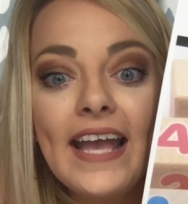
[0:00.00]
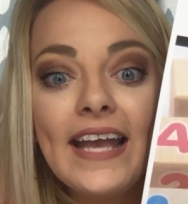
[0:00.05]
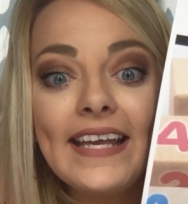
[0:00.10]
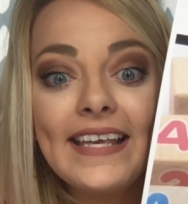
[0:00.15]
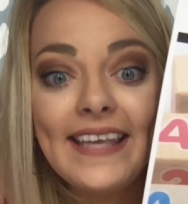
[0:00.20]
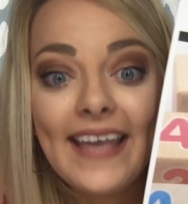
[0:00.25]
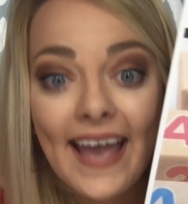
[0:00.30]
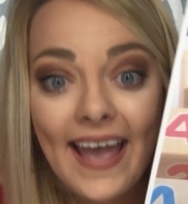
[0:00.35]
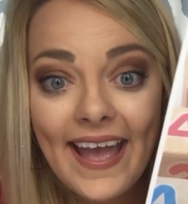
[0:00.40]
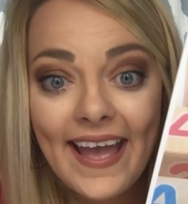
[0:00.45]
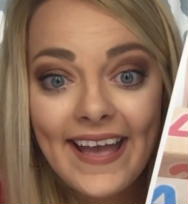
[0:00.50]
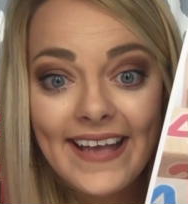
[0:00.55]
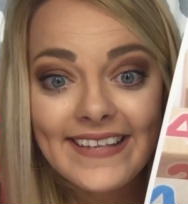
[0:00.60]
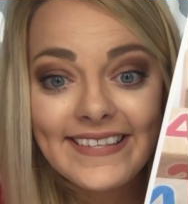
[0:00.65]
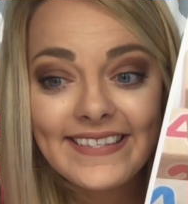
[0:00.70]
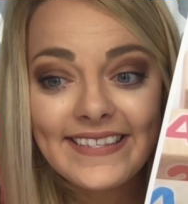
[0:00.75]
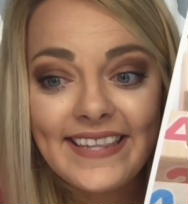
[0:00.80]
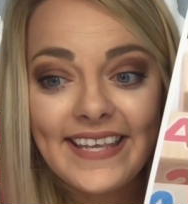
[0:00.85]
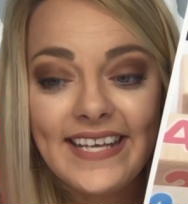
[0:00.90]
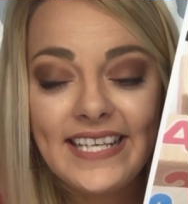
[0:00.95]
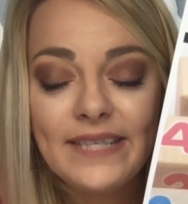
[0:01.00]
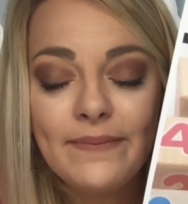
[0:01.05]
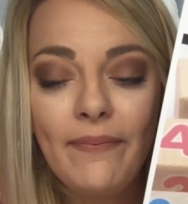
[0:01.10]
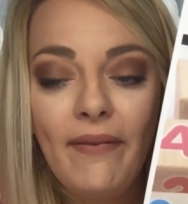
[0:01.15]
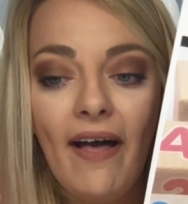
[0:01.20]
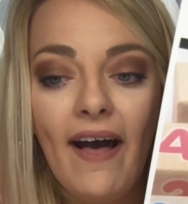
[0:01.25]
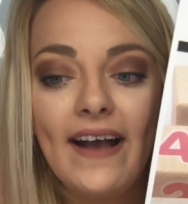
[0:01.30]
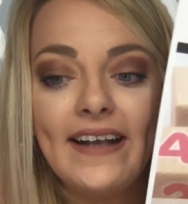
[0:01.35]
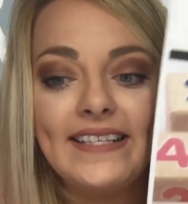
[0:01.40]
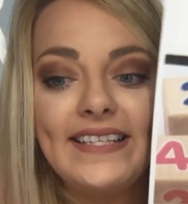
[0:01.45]
Yes, these
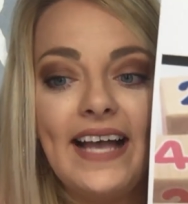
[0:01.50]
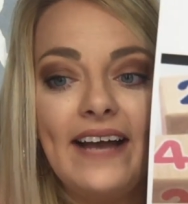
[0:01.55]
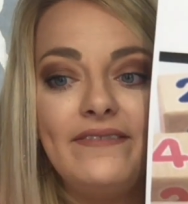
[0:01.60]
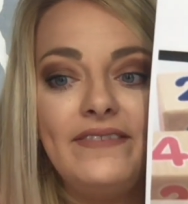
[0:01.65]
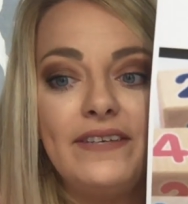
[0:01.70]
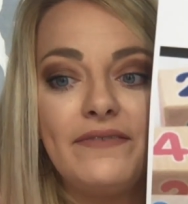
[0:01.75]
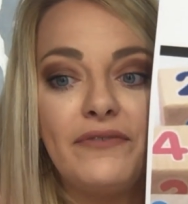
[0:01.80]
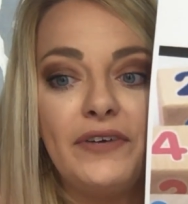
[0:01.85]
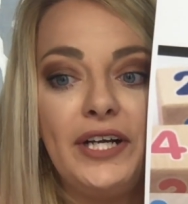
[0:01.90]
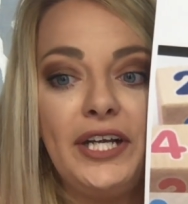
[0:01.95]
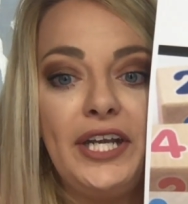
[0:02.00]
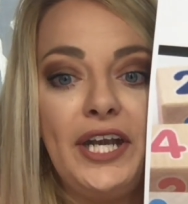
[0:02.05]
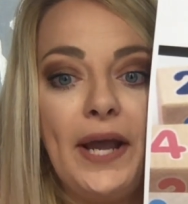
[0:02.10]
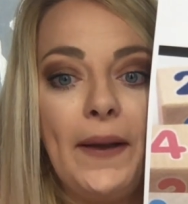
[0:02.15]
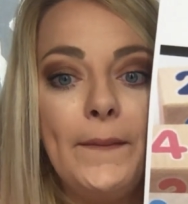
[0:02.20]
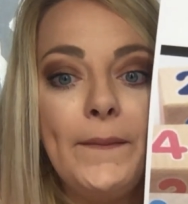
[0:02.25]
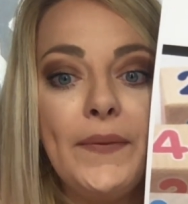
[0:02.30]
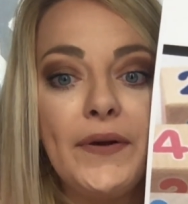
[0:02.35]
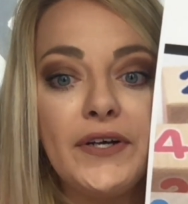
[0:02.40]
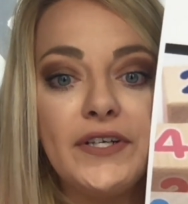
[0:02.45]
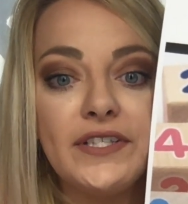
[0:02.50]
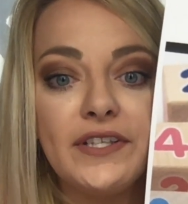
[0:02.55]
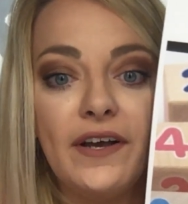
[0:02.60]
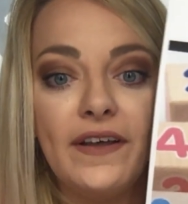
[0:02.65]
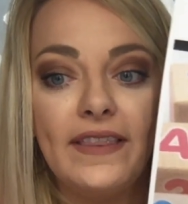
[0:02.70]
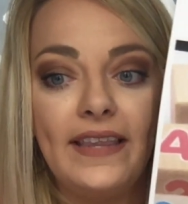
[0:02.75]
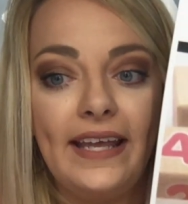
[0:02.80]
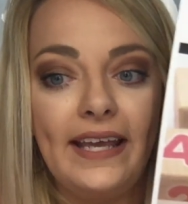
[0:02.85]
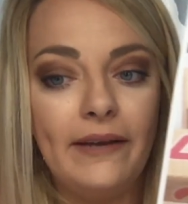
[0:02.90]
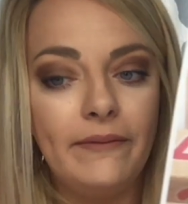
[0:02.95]
blocks have different numbers
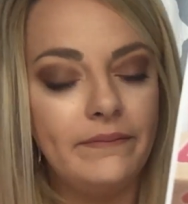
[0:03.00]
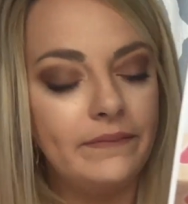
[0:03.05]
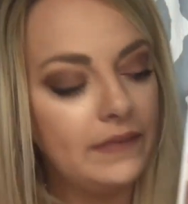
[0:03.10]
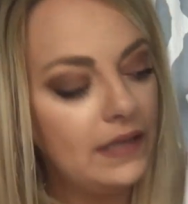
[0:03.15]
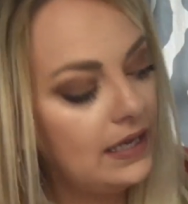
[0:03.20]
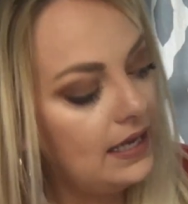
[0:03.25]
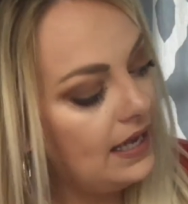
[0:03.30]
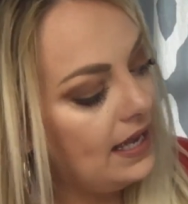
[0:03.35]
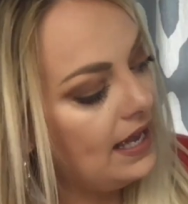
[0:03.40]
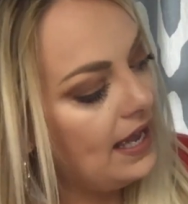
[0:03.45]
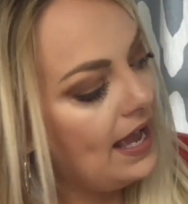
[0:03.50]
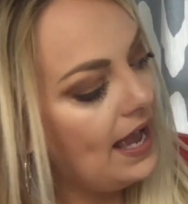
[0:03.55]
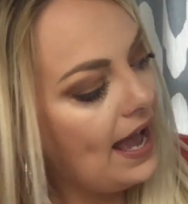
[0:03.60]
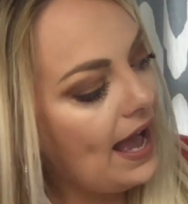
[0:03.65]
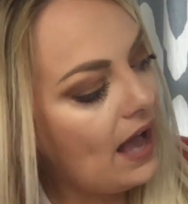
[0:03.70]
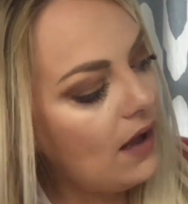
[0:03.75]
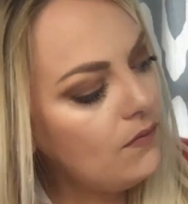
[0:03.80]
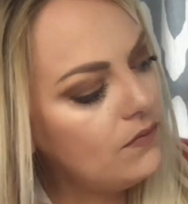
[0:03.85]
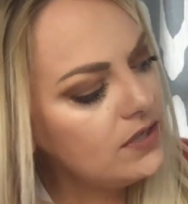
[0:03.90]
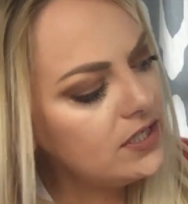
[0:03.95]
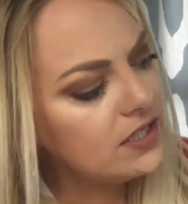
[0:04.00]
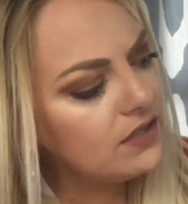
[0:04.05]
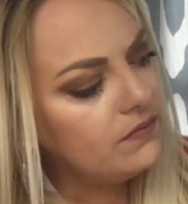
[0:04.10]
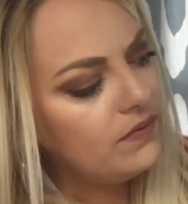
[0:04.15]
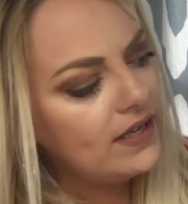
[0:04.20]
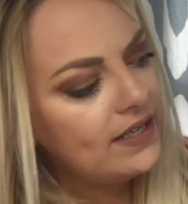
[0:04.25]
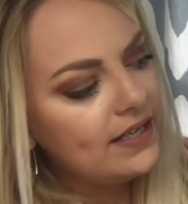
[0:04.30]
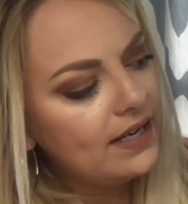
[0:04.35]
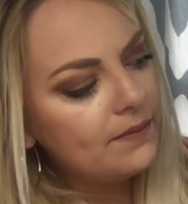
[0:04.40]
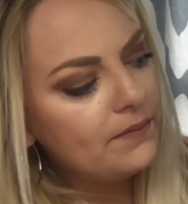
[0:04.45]
on them. I wonder
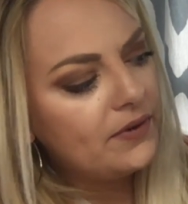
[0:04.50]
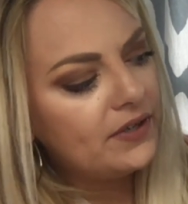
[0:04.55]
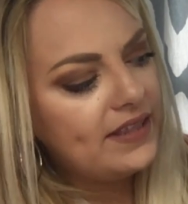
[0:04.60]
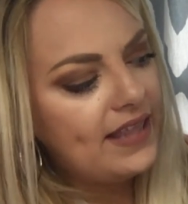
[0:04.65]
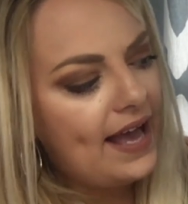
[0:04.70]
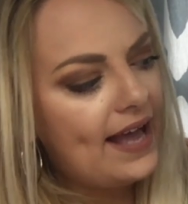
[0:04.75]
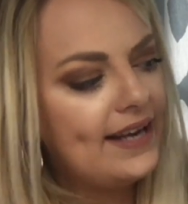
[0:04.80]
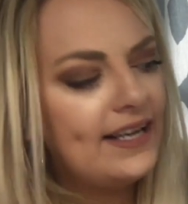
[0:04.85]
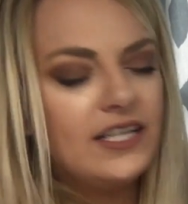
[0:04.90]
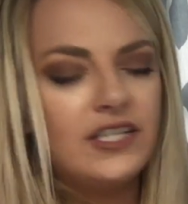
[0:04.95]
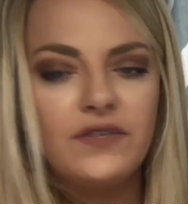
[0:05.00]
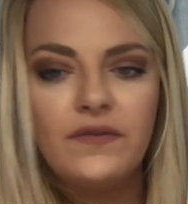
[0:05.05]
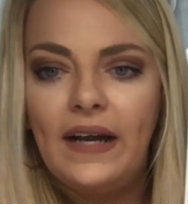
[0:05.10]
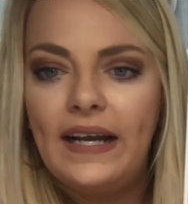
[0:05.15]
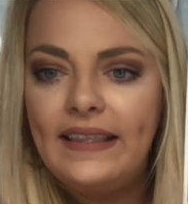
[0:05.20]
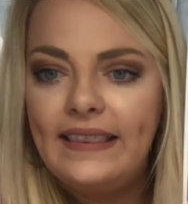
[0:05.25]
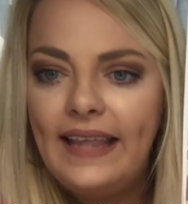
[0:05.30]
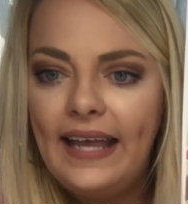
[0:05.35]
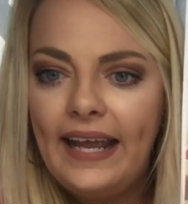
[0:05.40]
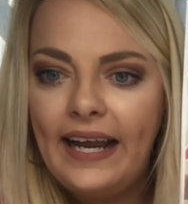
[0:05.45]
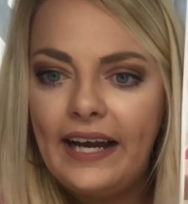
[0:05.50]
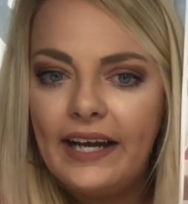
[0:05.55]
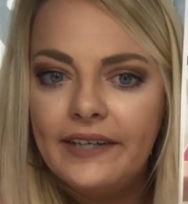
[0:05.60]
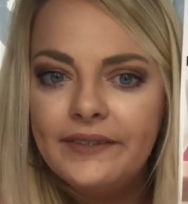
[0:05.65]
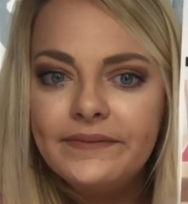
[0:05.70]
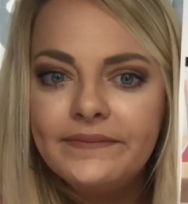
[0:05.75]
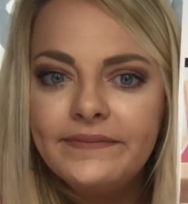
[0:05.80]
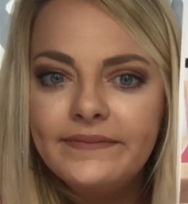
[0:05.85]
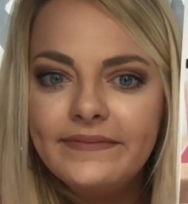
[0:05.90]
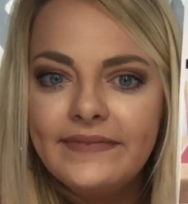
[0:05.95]
what number that is right there.
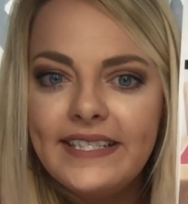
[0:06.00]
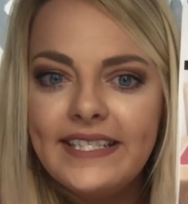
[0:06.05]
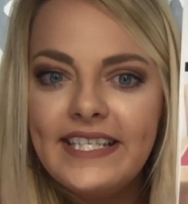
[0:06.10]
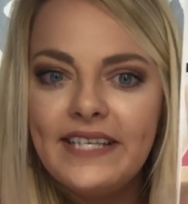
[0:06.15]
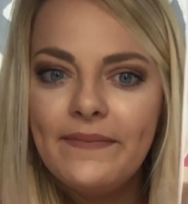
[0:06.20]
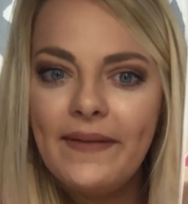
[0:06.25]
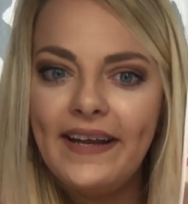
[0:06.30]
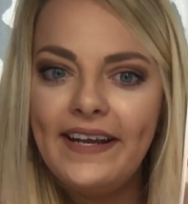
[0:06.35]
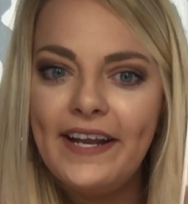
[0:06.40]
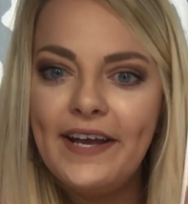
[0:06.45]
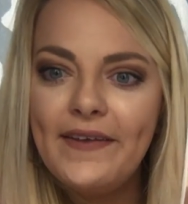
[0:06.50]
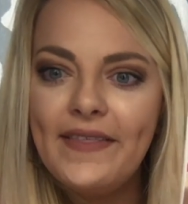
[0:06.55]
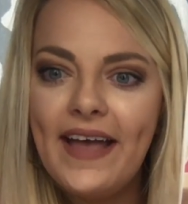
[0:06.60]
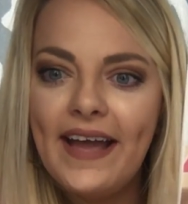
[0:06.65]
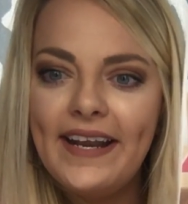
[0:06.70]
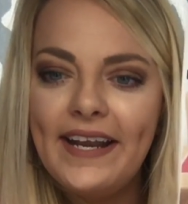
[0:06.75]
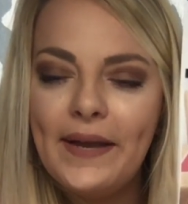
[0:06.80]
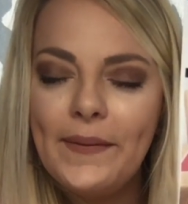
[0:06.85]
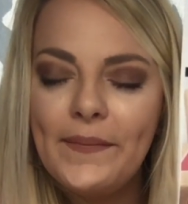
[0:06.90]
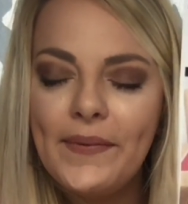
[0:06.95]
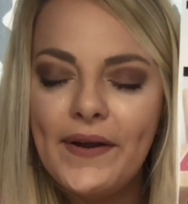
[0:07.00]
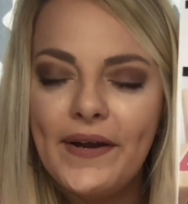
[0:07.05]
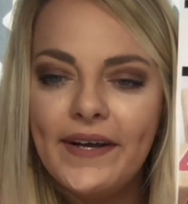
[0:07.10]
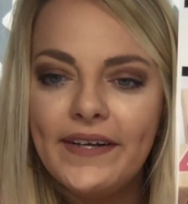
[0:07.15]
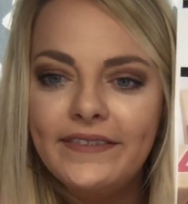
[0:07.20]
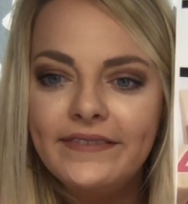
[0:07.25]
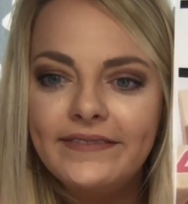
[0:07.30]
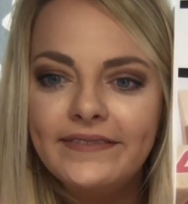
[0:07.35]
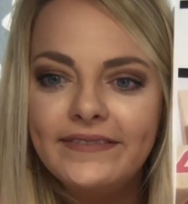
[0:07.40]
Does anybody know that number?